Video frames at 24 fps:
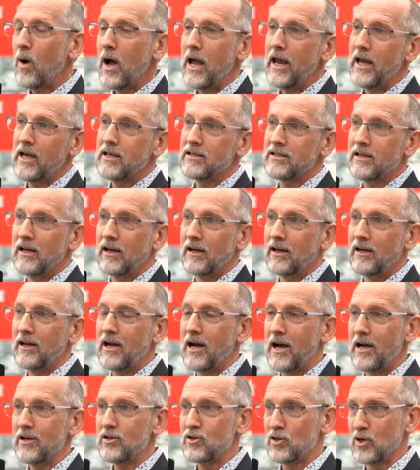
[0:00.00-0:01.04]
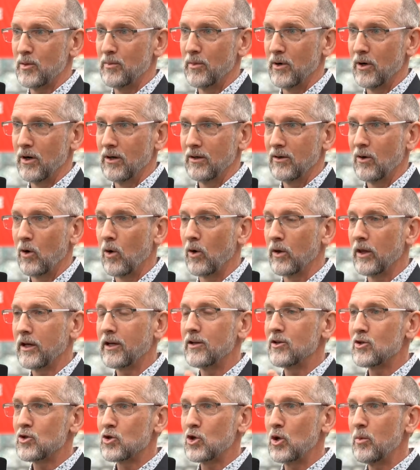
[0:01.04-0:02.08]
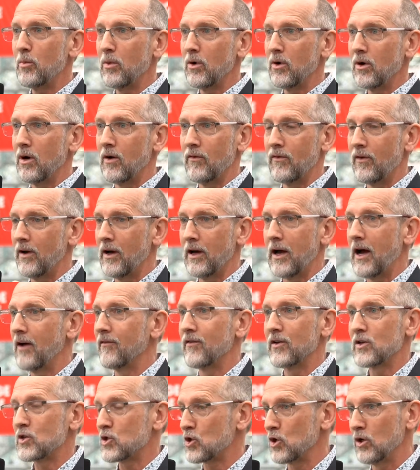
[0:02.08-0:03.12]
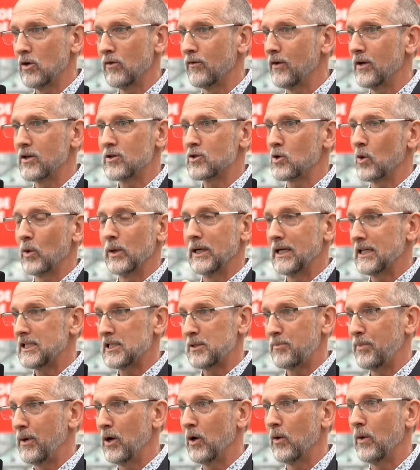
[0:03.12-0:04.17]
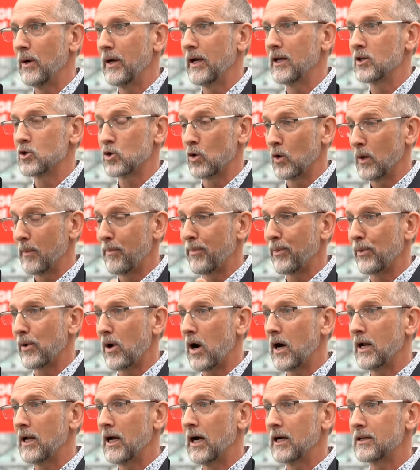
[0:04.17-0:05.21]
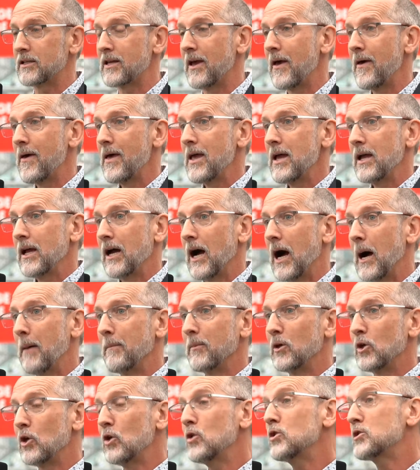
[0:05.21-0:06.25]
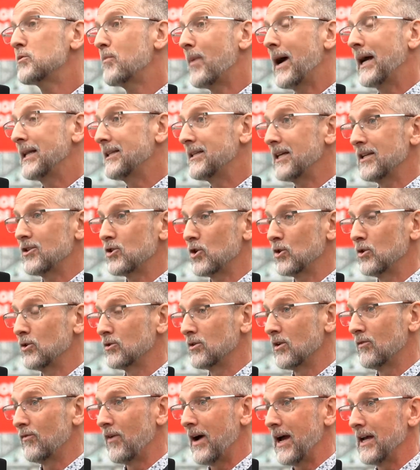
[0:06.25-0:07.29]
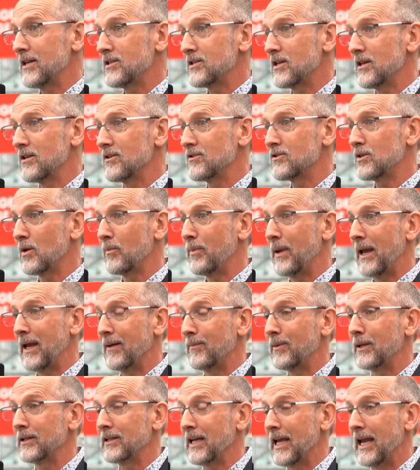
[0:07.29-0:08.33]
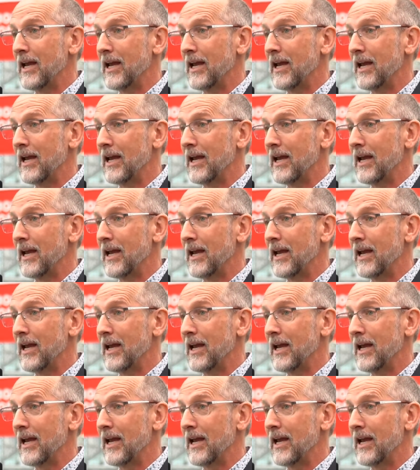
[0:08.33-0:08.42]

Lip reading: I, as a customer or the consumer of a service or an experience or a product, use my digital devices to be able to